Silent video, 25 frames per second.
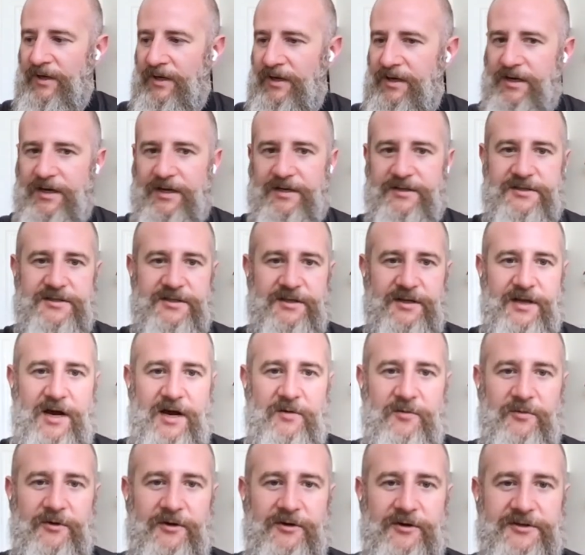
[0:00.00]
into
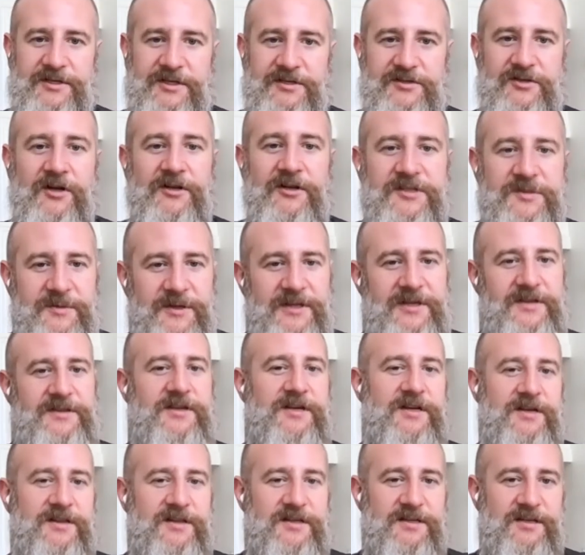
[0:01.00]
that world. Because ultimately, at
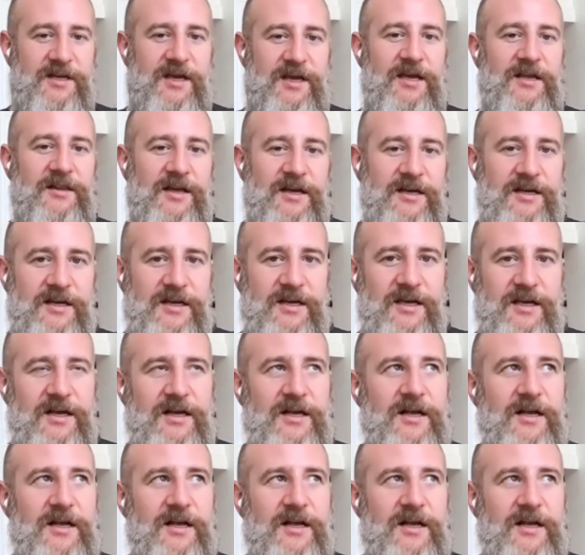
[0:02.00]
the end of the day, like